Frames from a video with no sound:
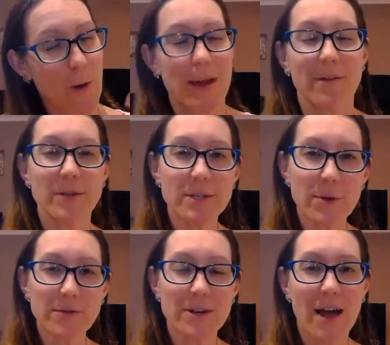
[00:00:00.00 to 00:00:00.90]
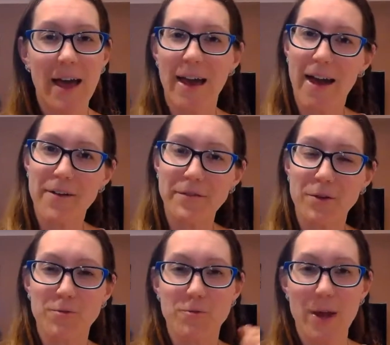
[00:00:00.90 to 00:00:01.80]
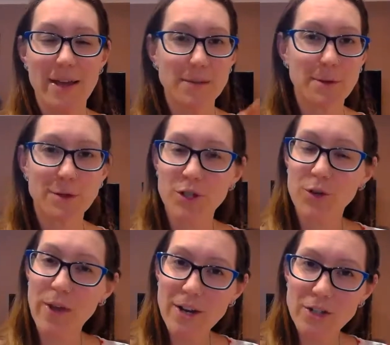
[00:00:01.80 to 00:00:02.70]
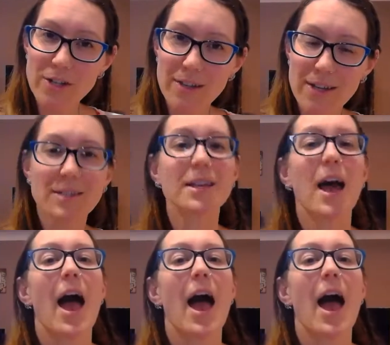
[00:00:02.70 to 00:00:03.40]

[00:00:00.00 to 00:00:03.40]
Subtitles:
And every so often I have random allergic reaction things,